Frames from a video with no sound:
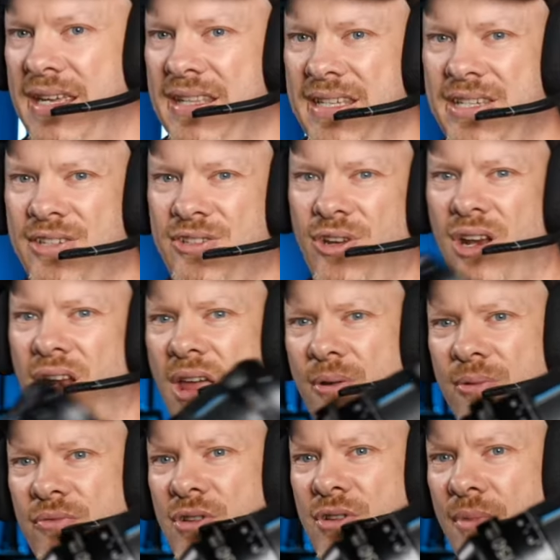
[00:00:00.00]
This is on
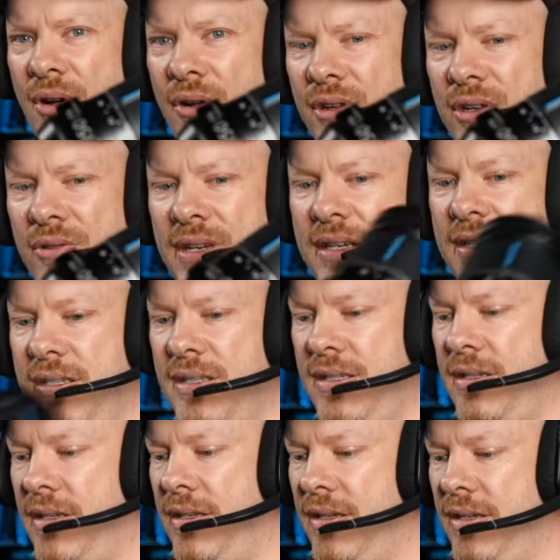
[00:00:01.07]
loan from Irix.
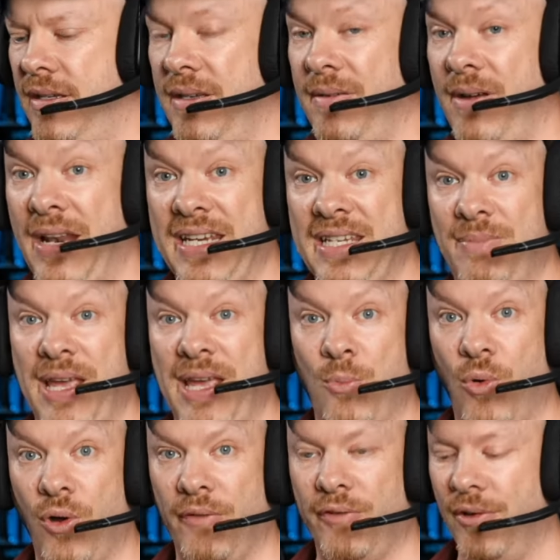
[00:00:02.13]
Uh, I'll explain
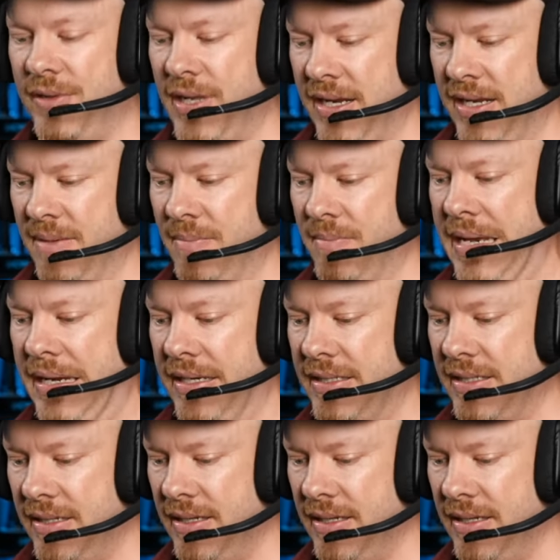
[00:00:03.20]
why I've got that in a minute.